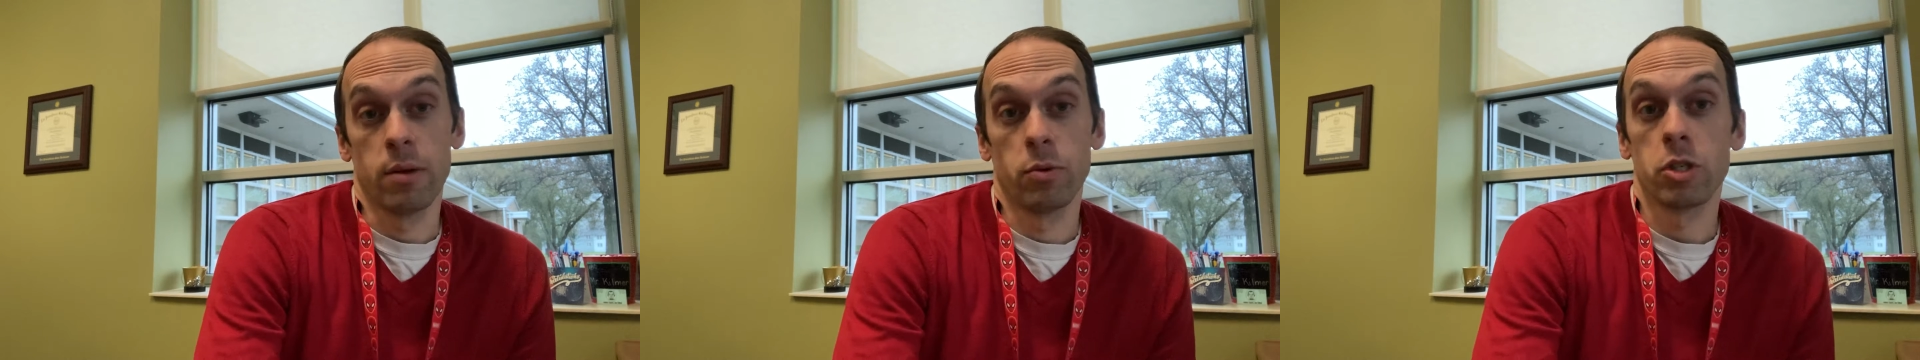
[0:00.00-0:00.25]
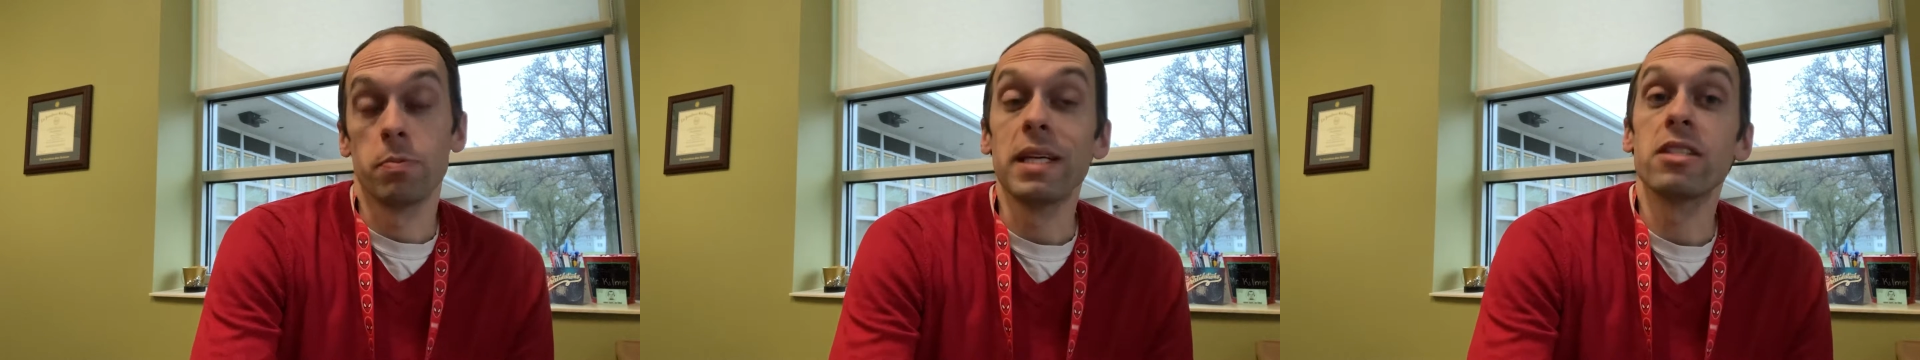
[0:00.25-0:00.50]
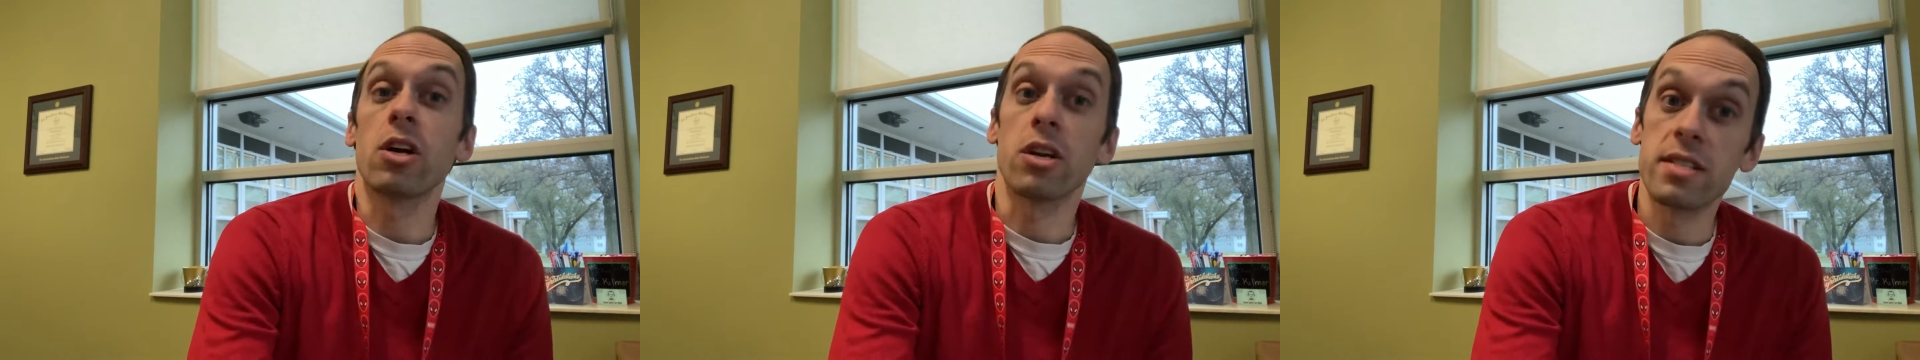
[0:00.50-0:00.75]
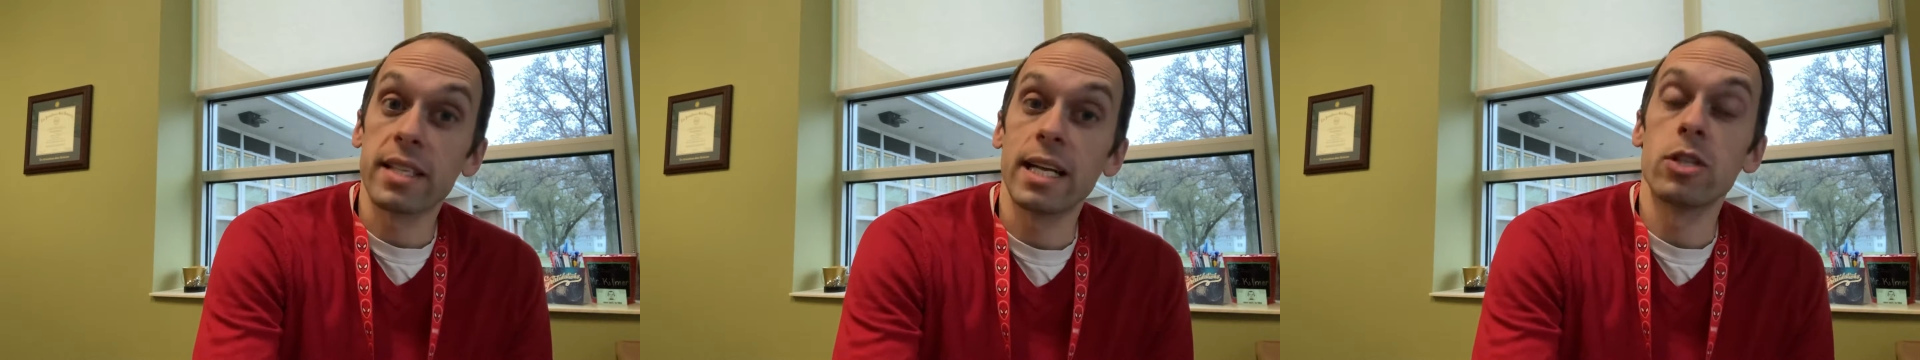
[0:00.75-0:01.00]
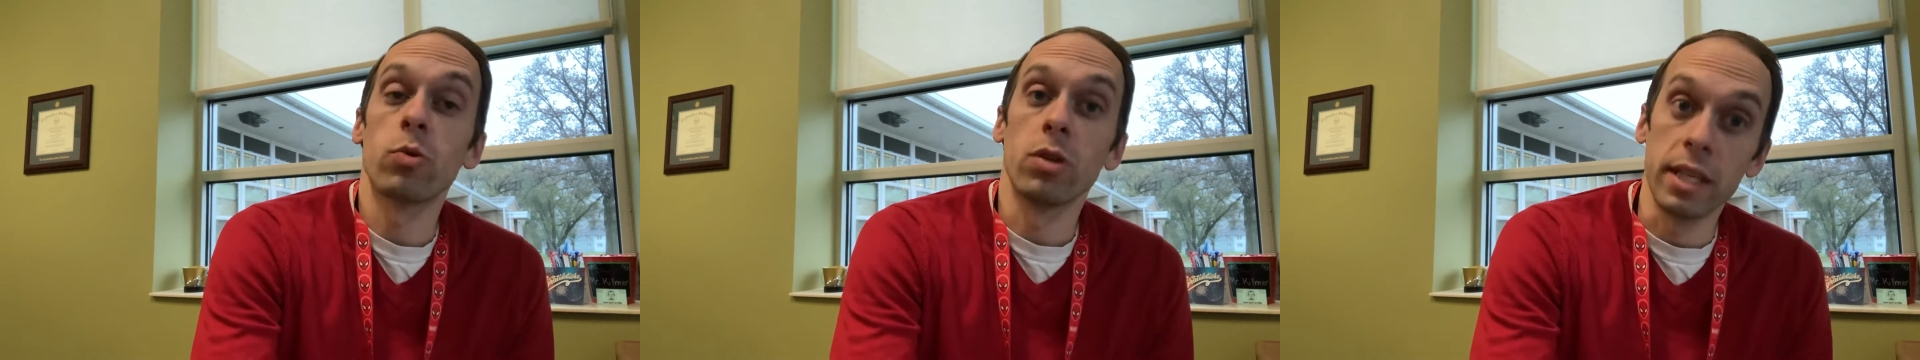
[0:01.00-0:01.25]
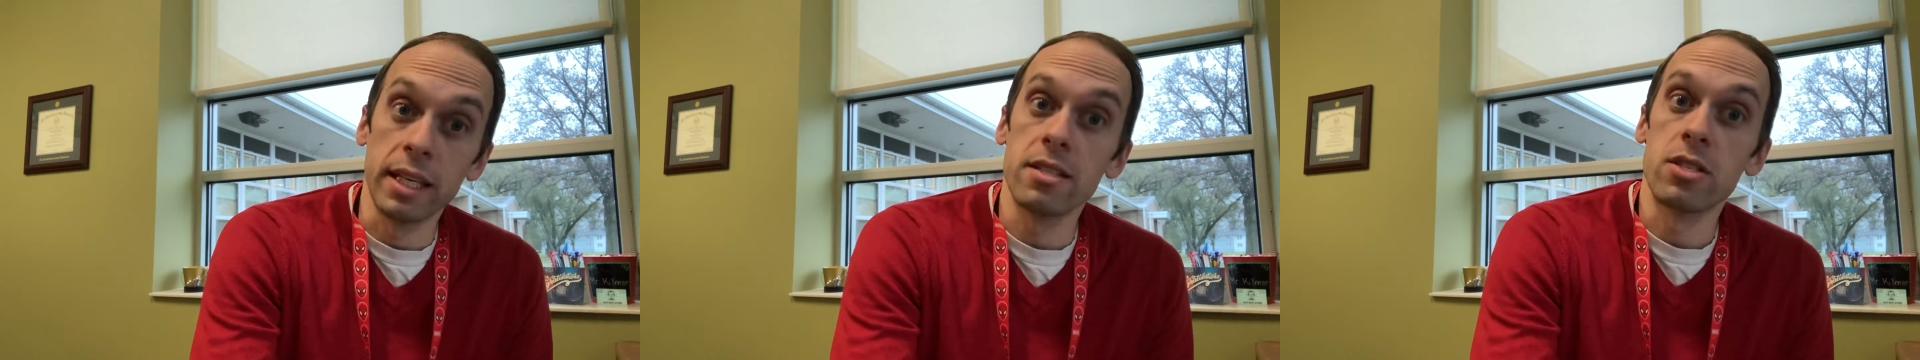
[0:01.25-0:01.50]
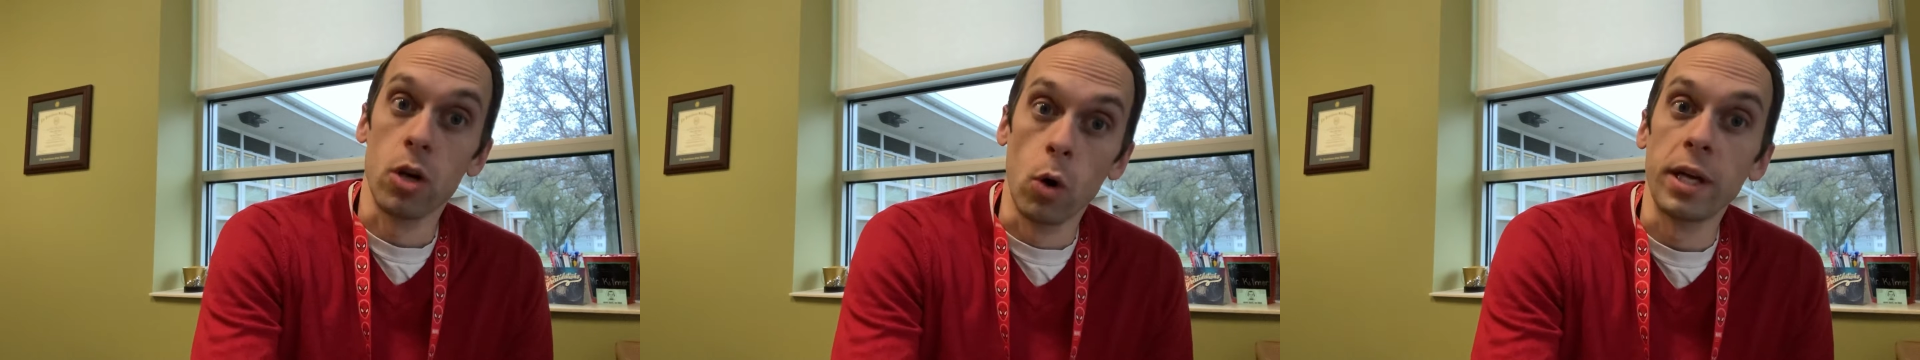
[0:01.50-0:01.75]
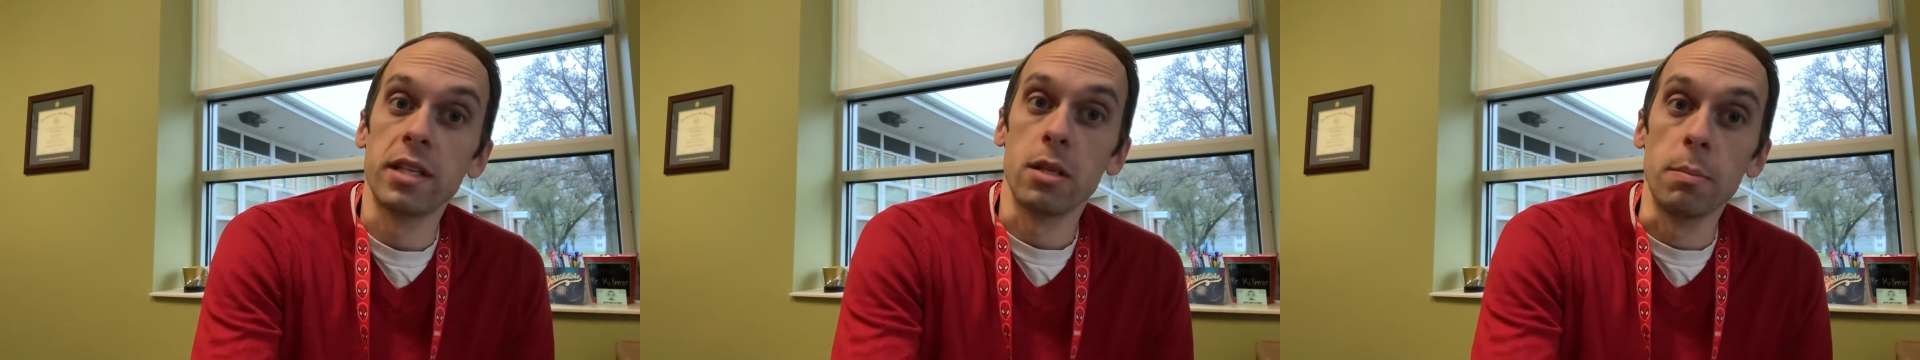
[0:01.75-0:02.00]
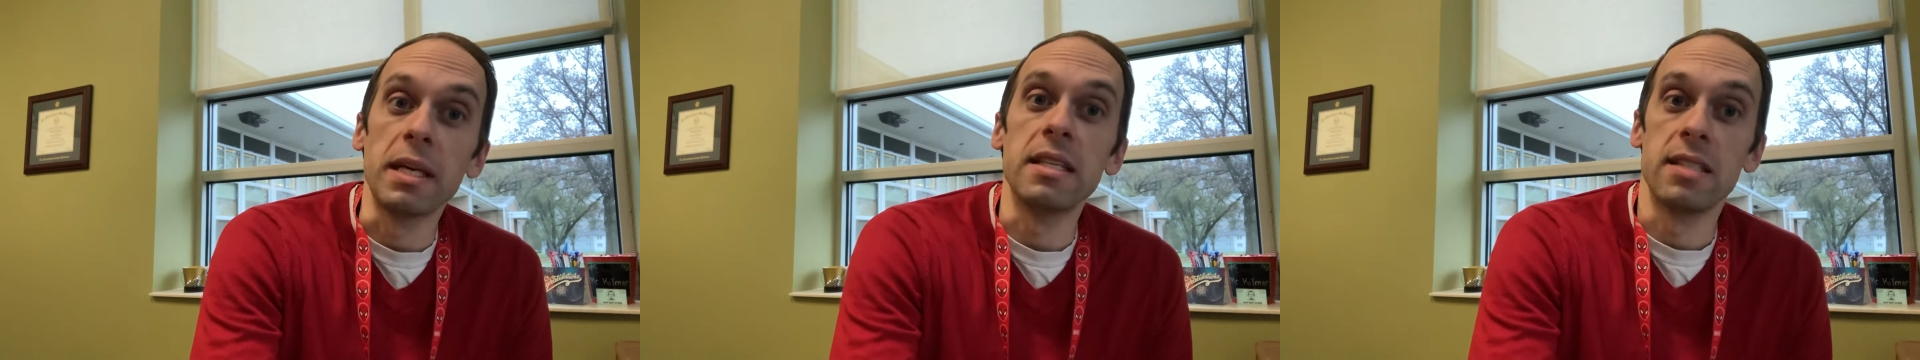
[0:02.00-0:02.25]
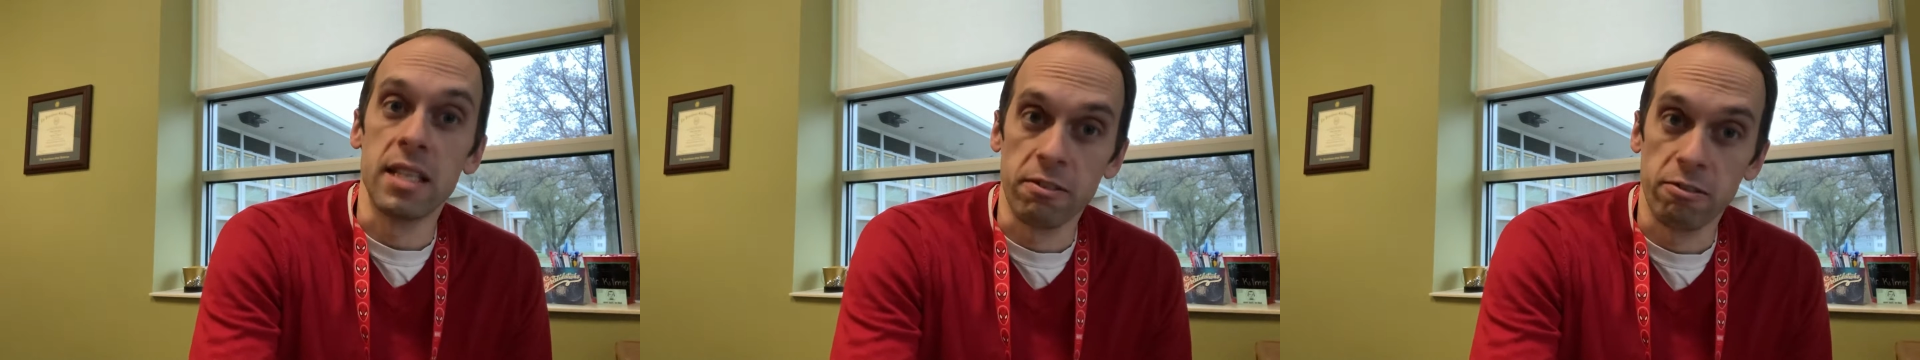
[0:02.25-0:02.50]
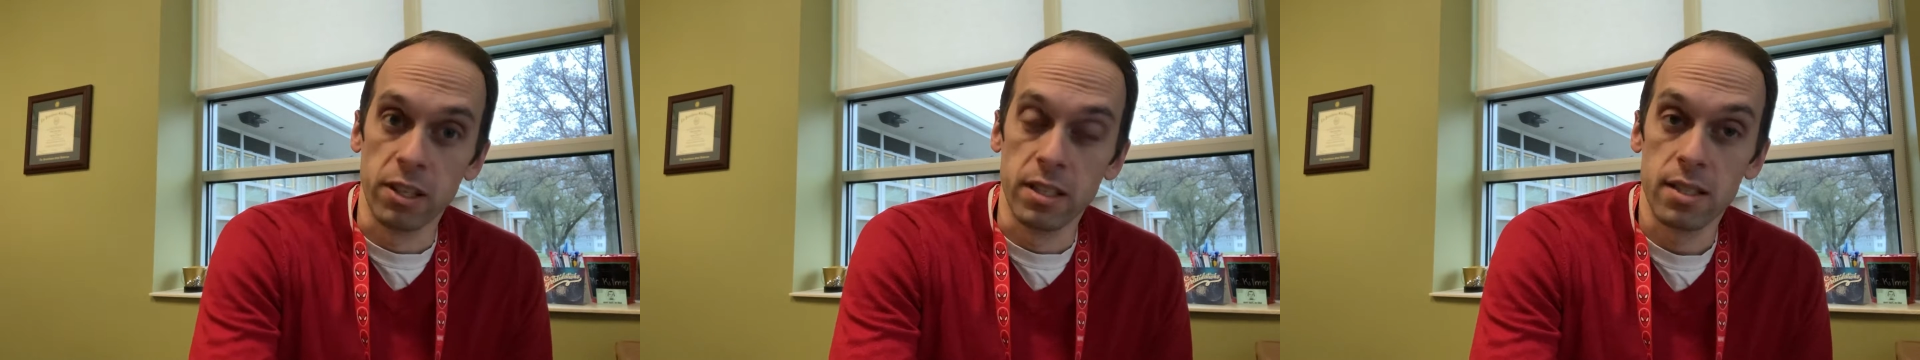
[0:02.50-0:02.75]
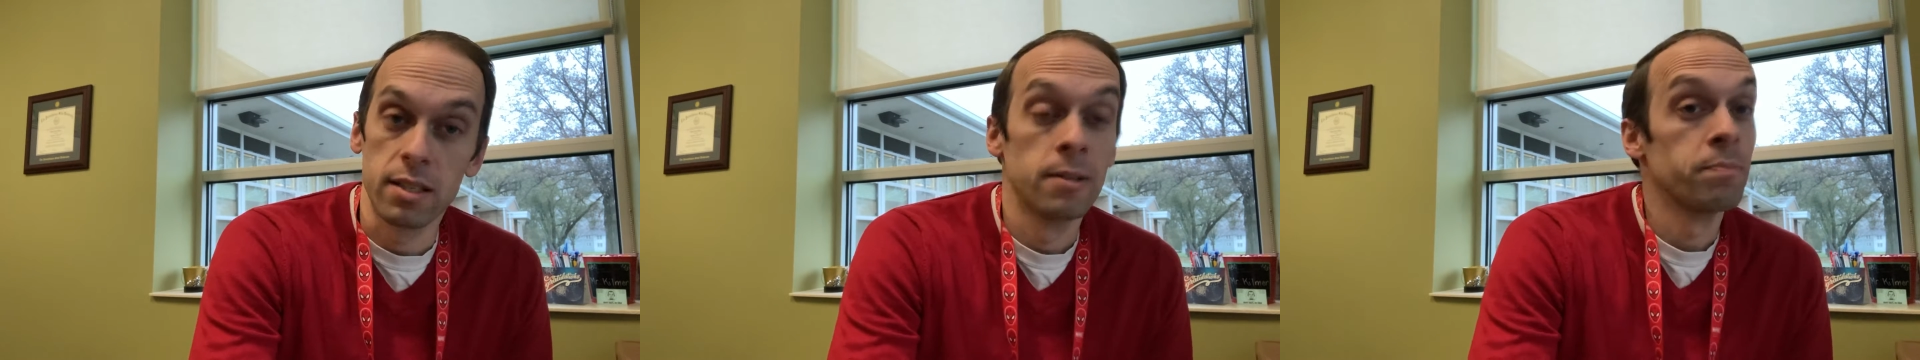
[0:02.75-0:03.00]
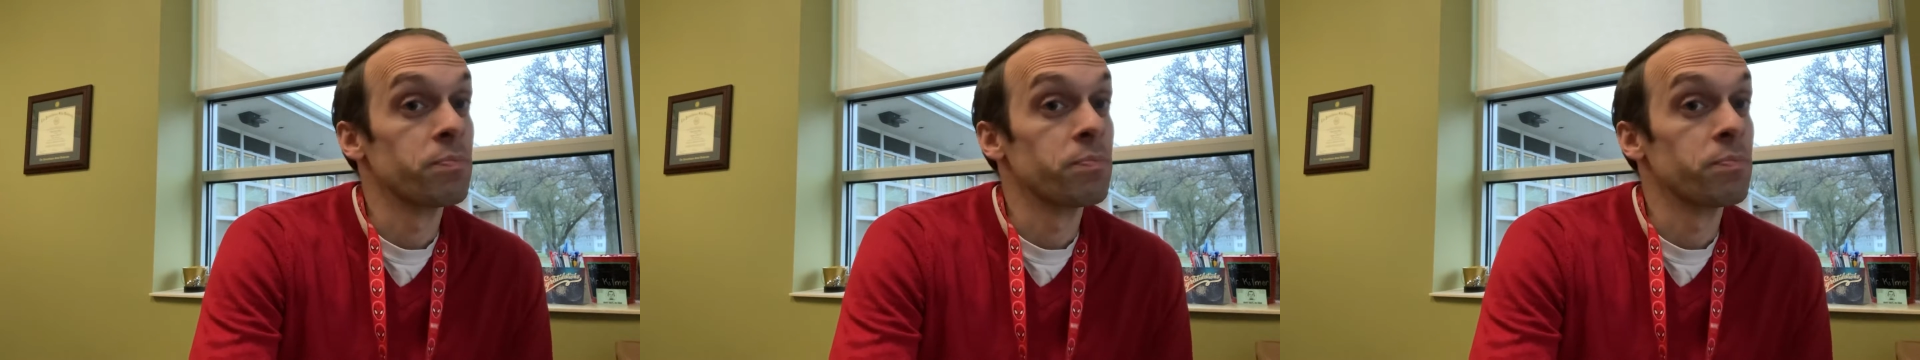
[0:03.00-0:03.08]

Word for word: which means our schedule is going to be different.